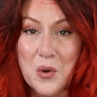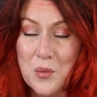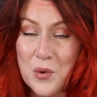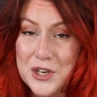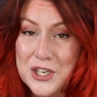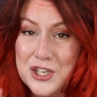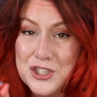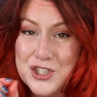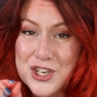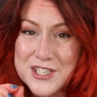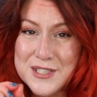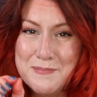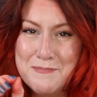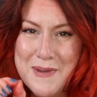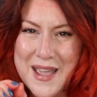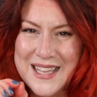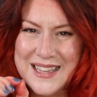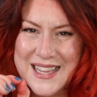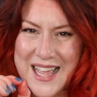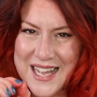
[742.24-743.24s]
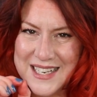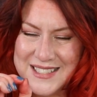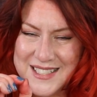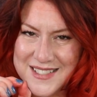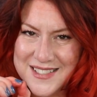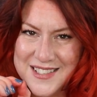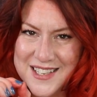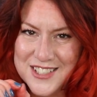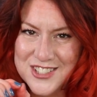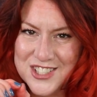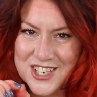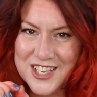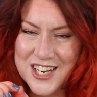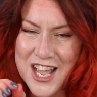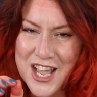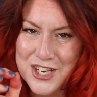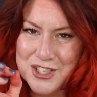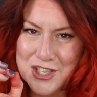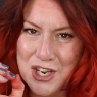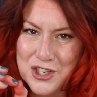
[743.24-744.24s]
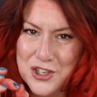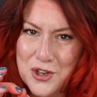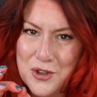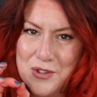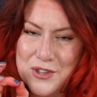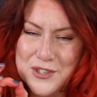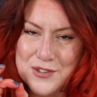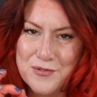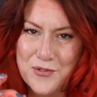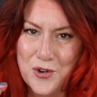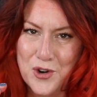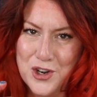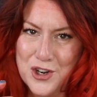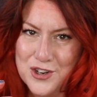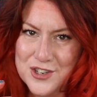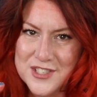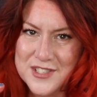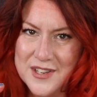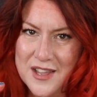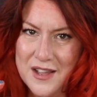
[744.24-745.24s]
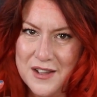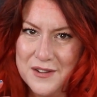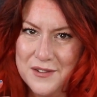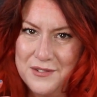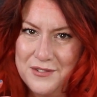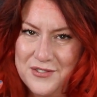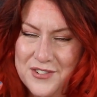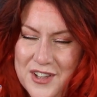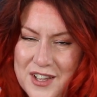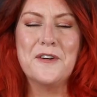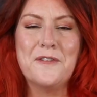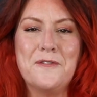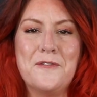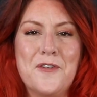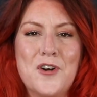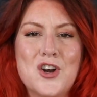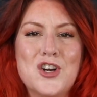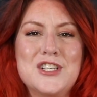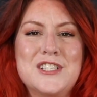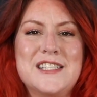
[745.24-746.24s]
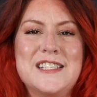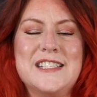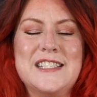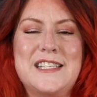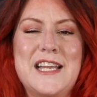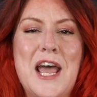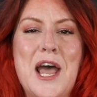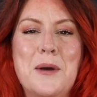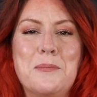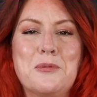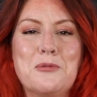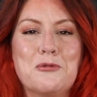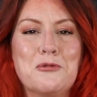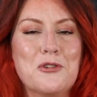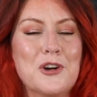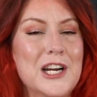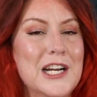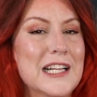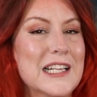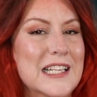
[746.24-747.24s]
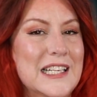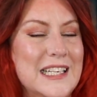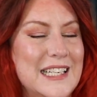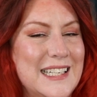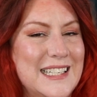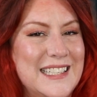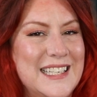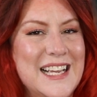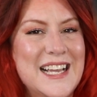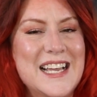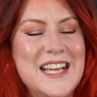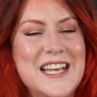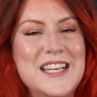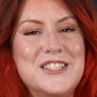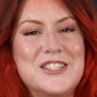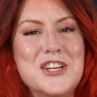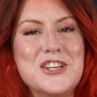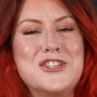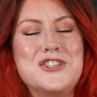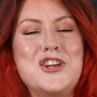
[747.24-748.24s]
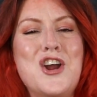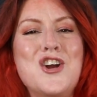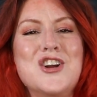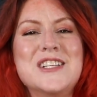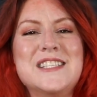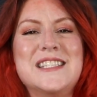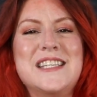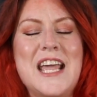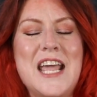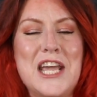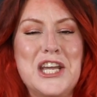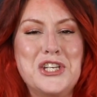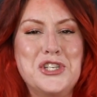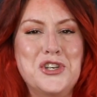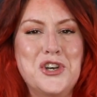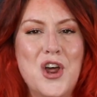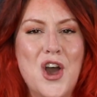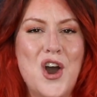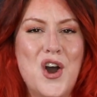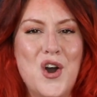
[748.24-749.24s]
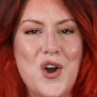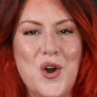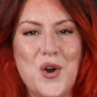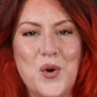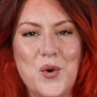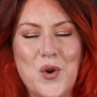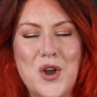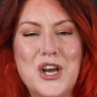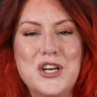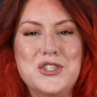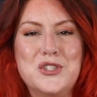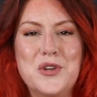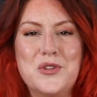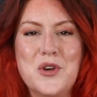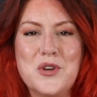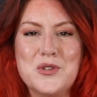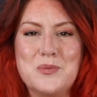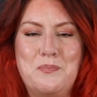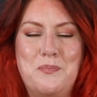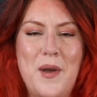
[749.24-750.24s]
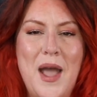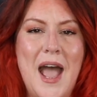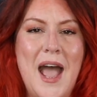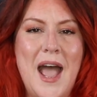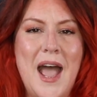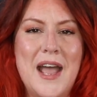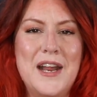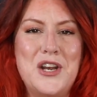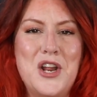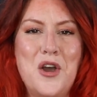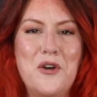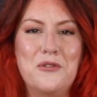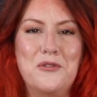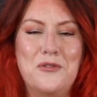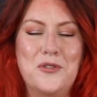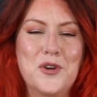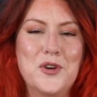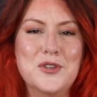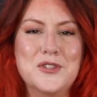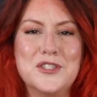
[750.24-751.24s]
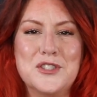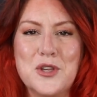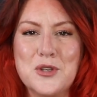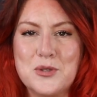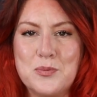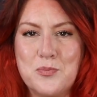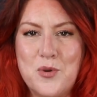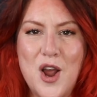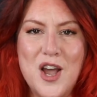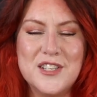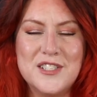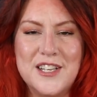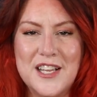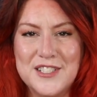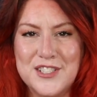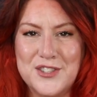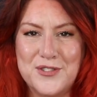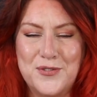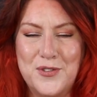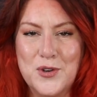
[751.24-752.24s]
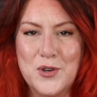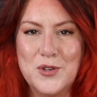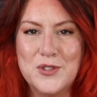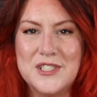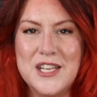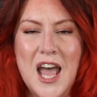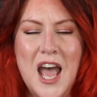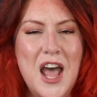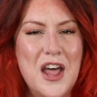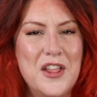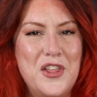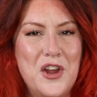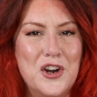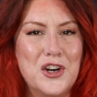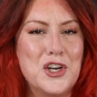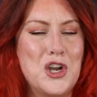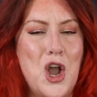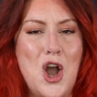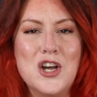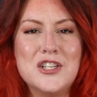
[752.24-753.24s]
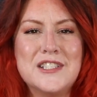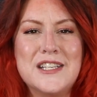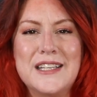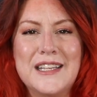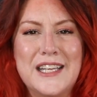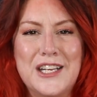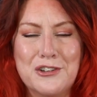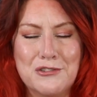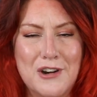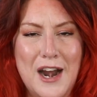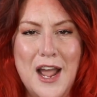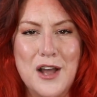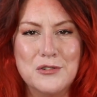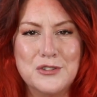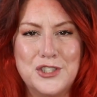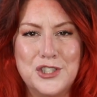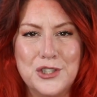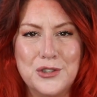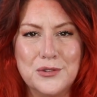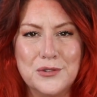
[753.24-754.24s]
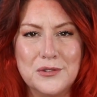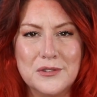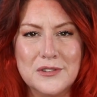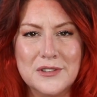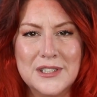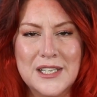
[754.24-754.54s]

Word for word: when you just make that decision to do this for yourself. The first step really is to start saying no to those bad foods, those processed foods that are constantly around you.